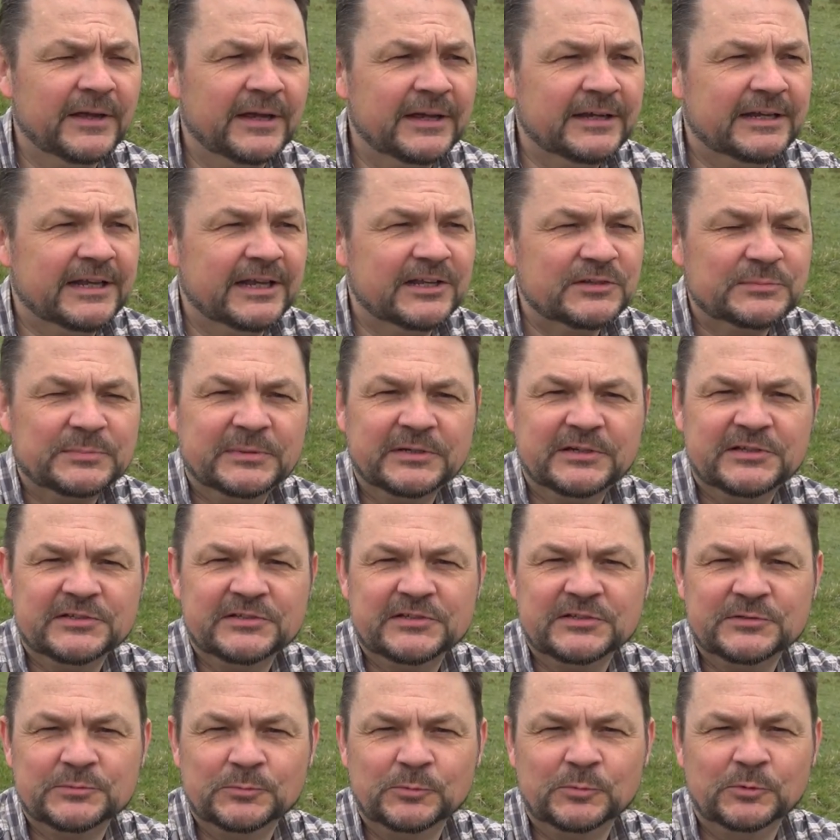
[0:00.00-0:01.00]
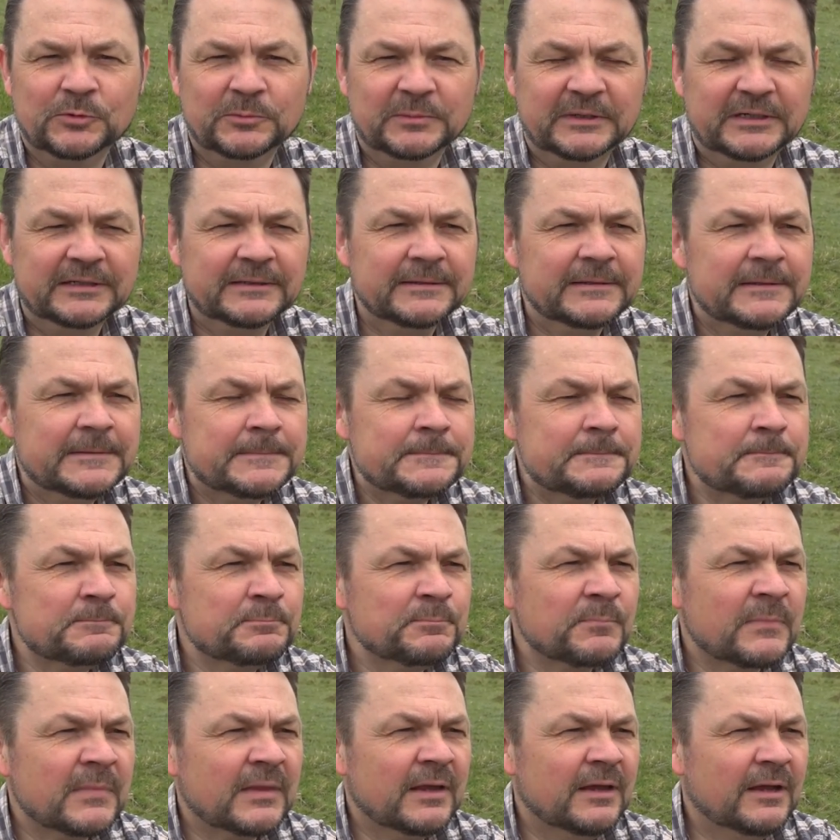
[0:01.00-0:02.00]
I guess because it's warmer
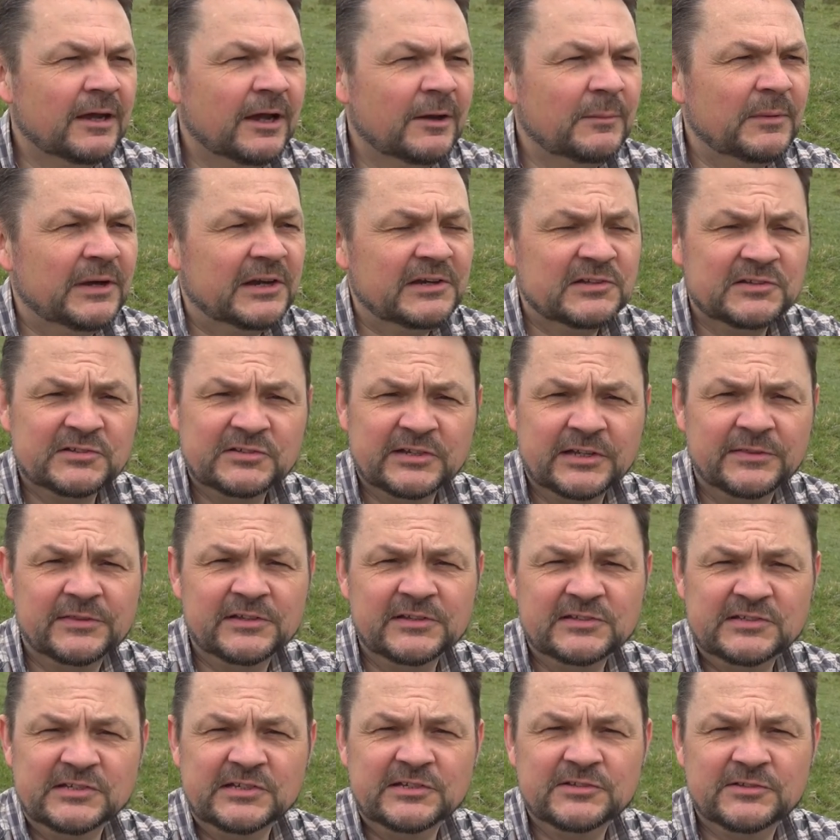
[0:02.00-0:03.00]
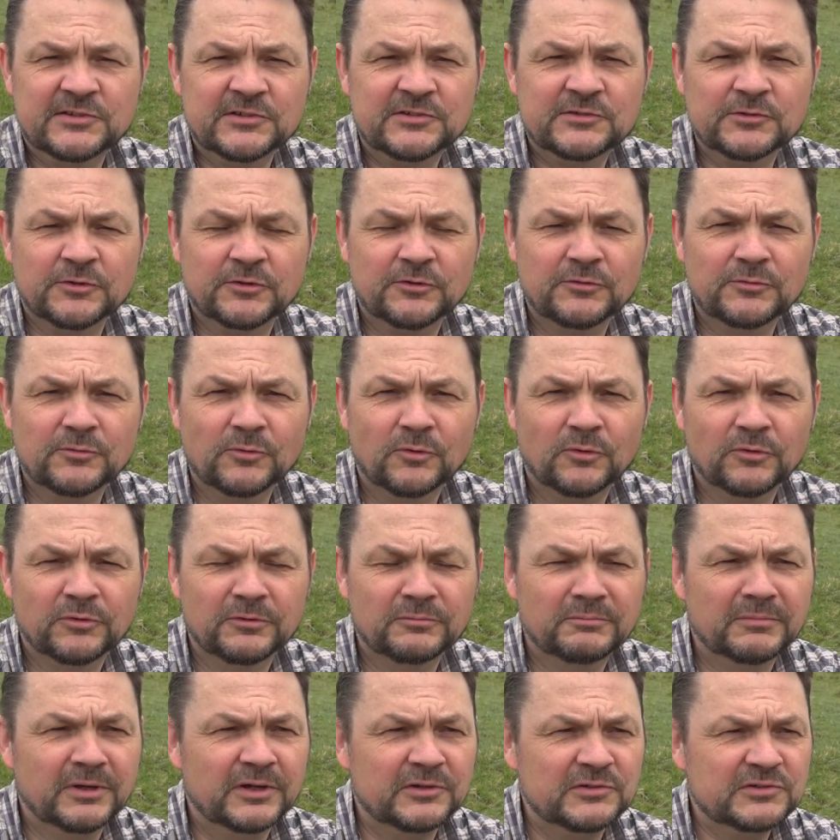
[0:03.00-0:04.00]
um, and as I said, this is the sort of
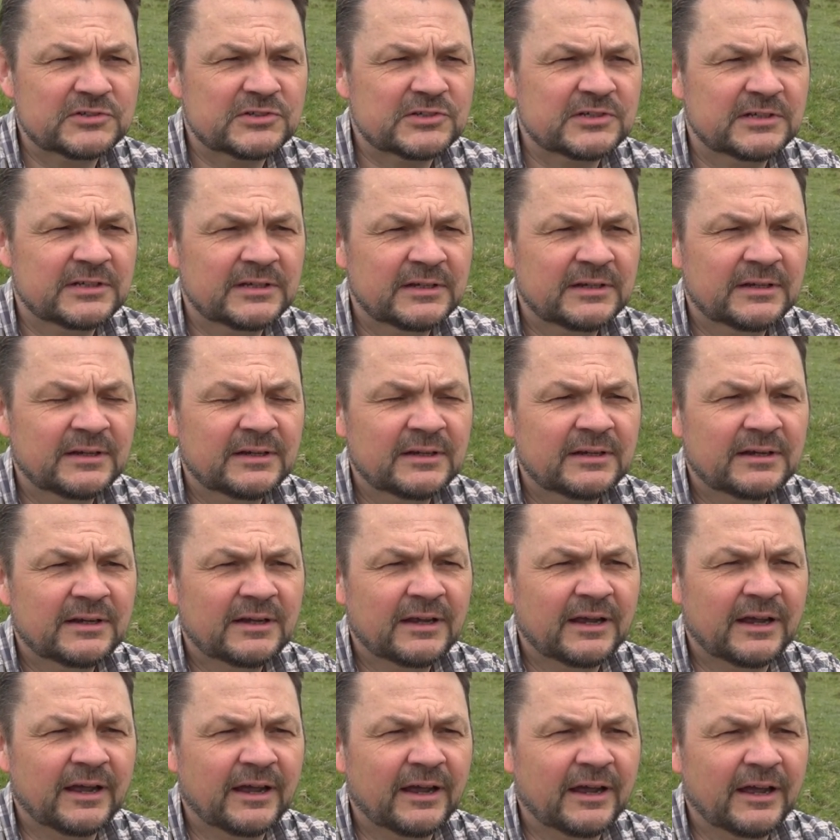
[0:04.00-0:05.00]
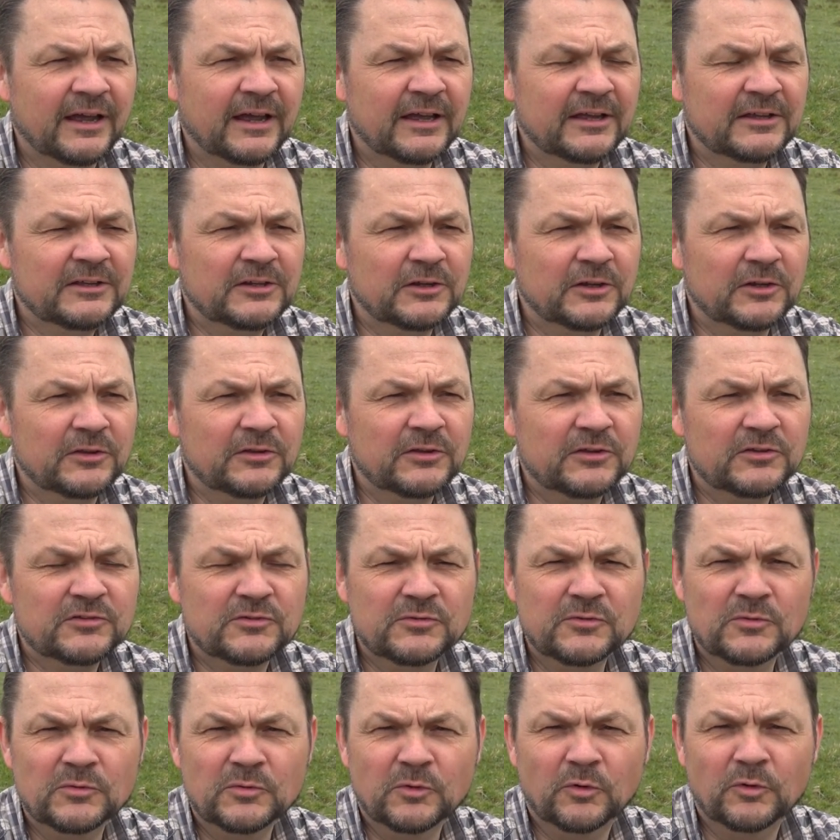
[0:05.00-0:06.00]
northernmost, uh, you know, this
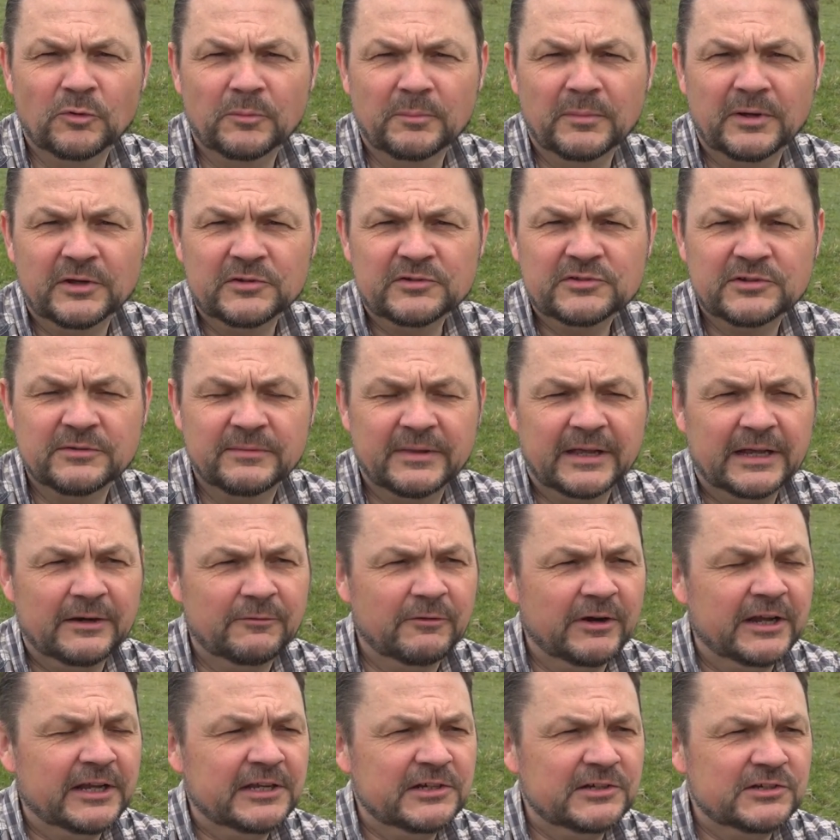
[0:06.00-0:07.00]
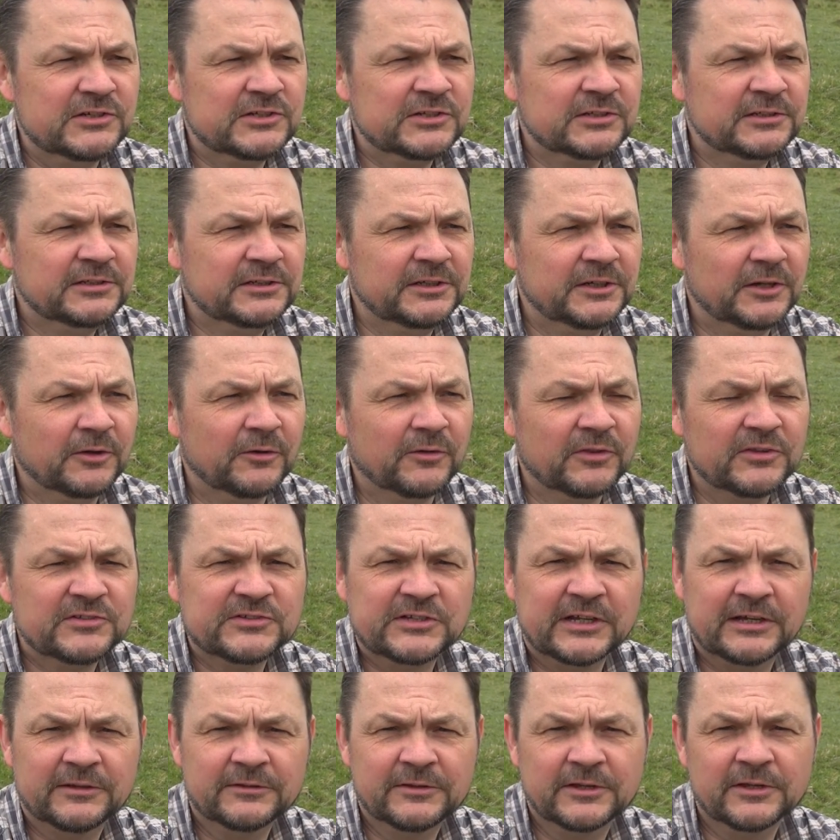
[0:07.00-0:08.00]
northernmost of their range, you know, on the
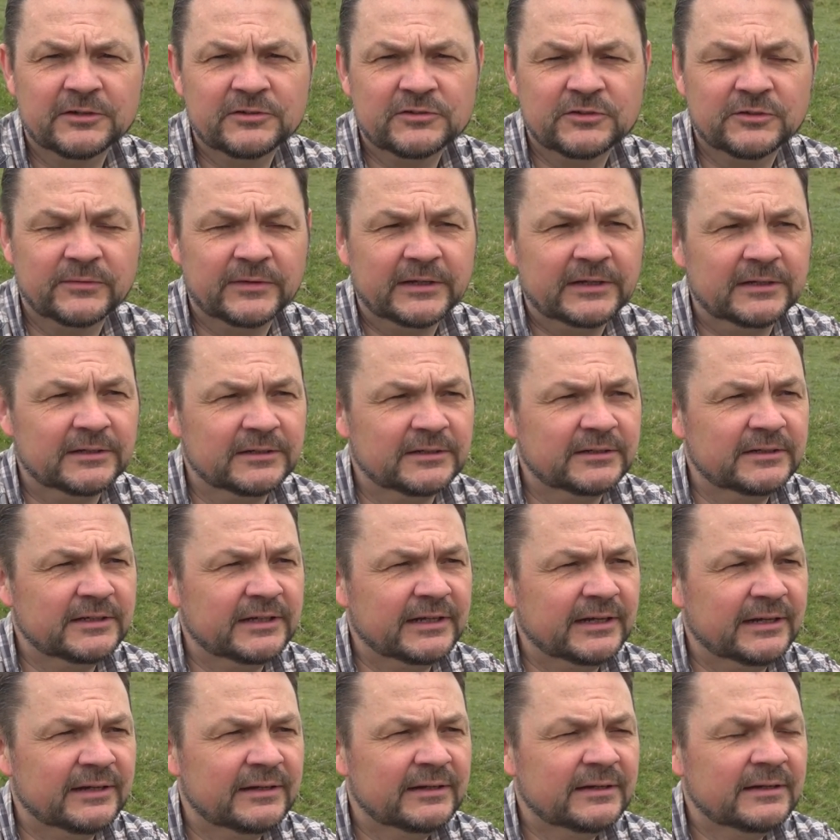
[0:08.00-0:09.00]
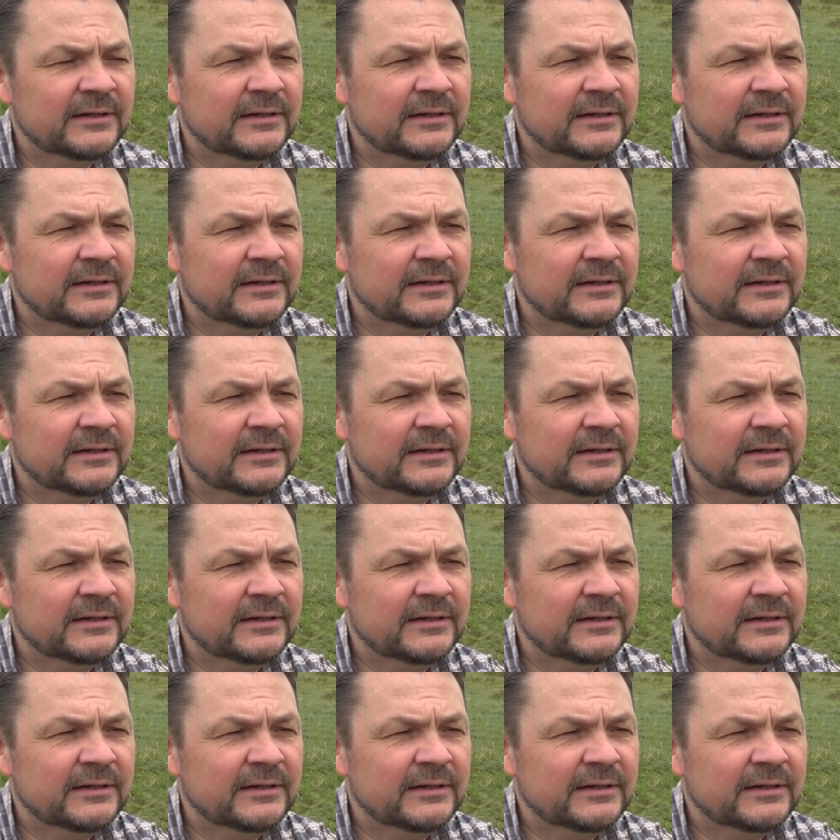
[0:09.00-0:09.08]
south coast of England here.